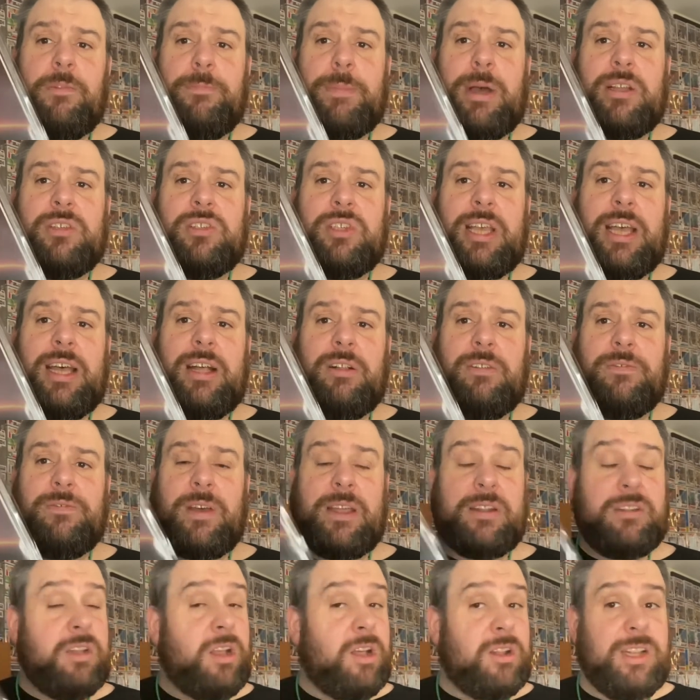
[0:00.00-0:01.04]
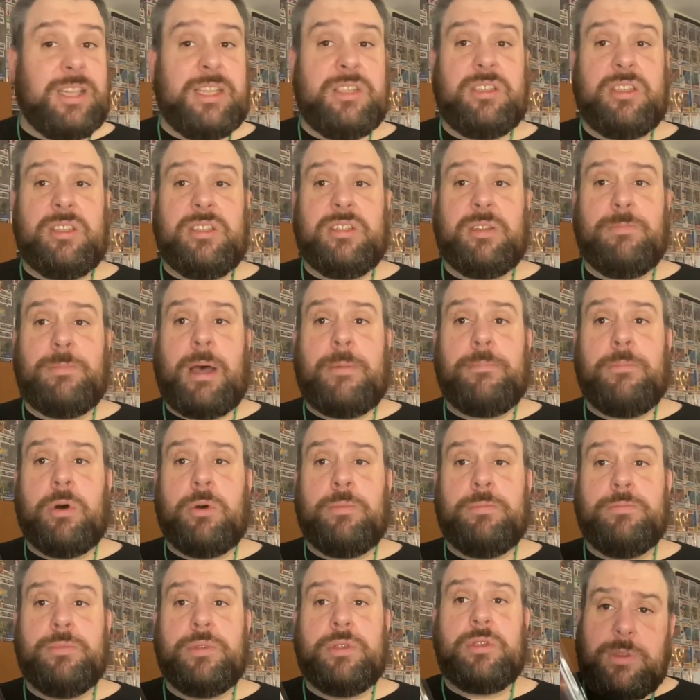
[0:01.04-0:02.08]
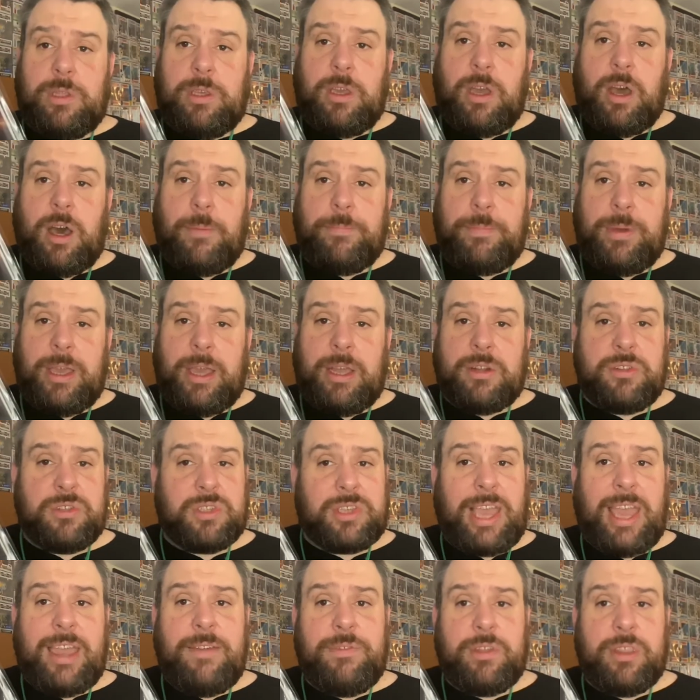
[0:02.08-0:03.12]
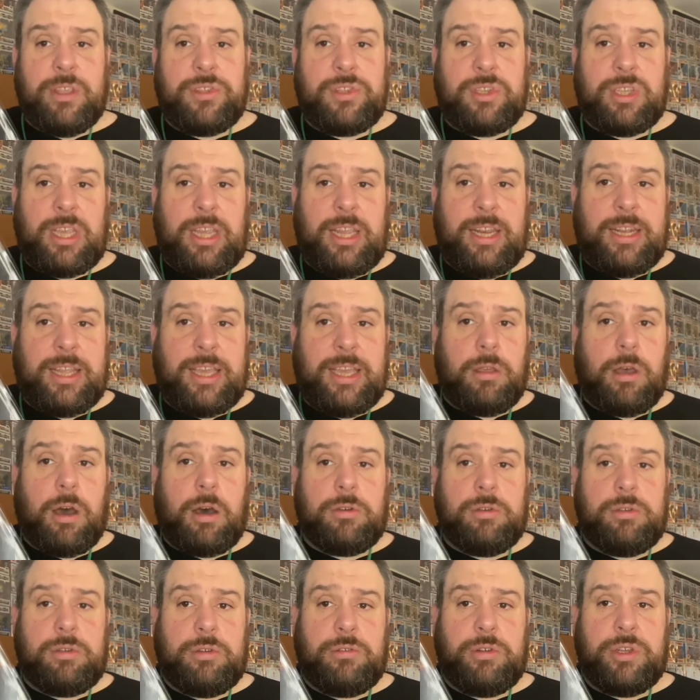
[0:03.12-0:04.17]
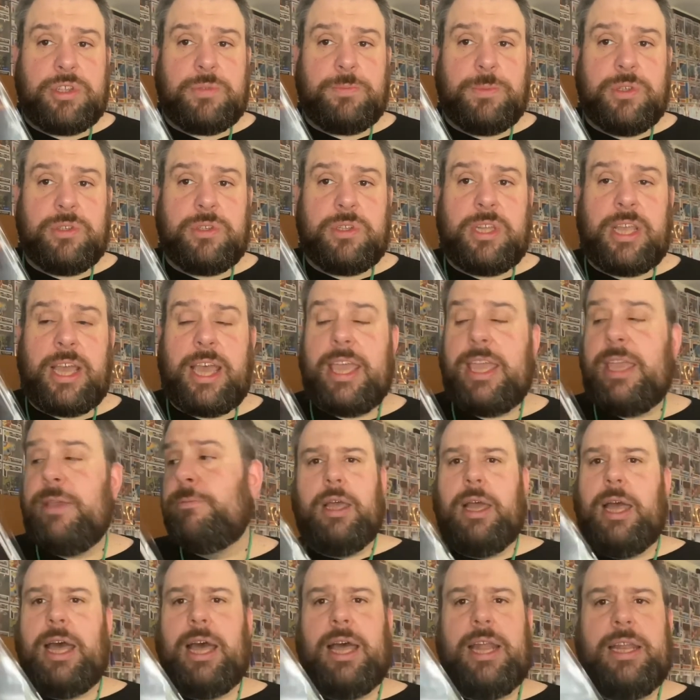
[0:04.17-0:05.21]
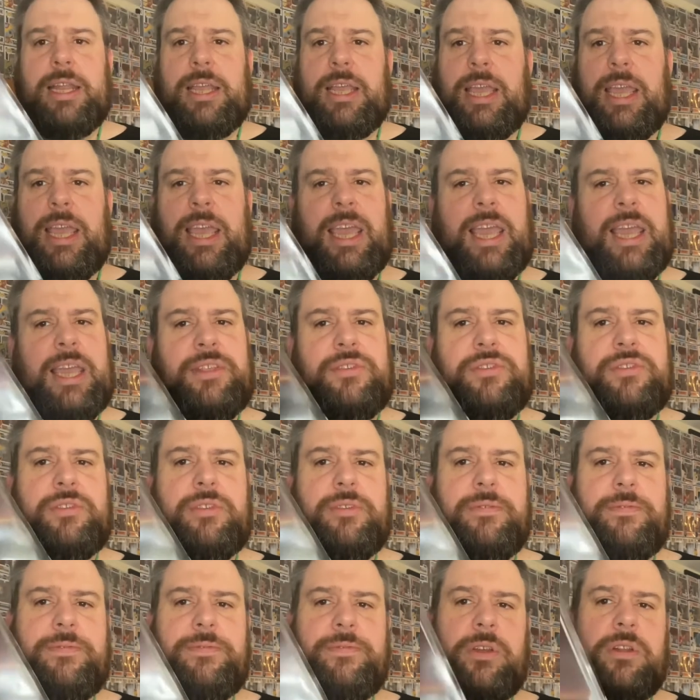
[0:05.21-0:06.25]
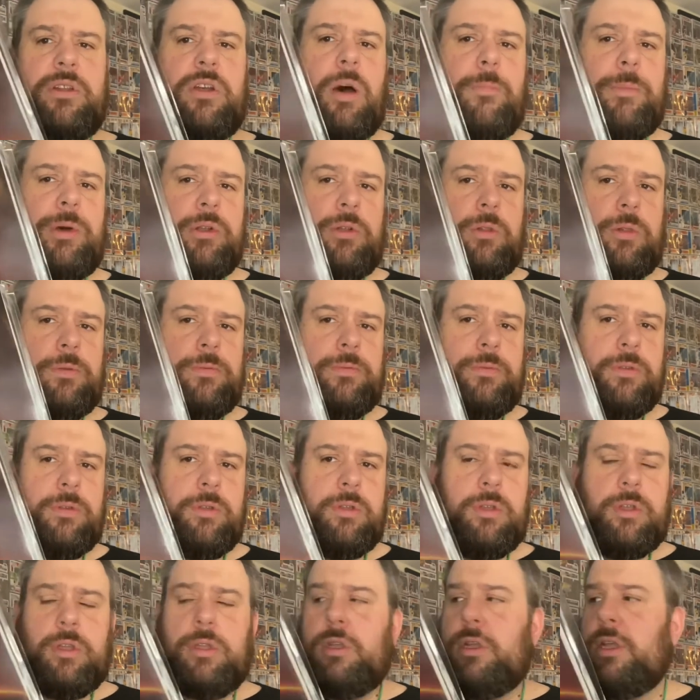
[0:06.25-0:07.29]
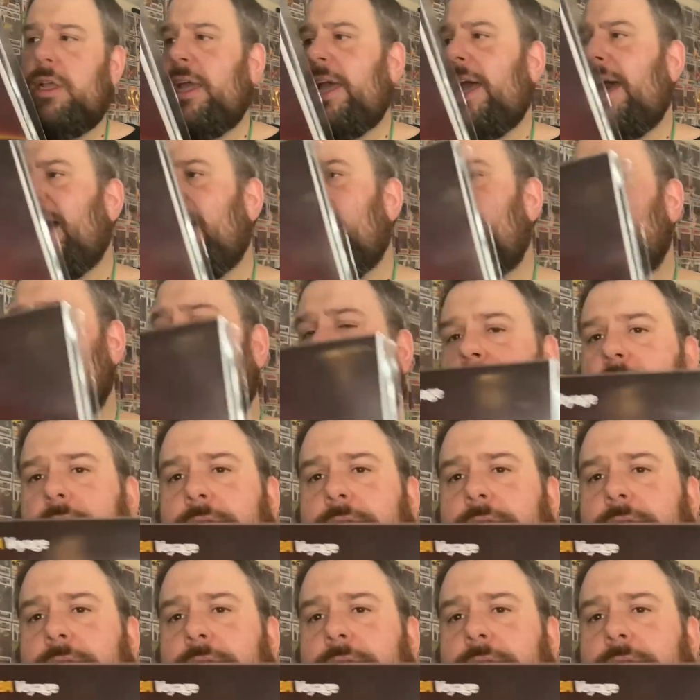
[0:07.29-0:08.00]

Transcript: myself. I've not listened to my mum's copy. I just gave her the C D on Christmas Day, and it is phenomenal. ABBA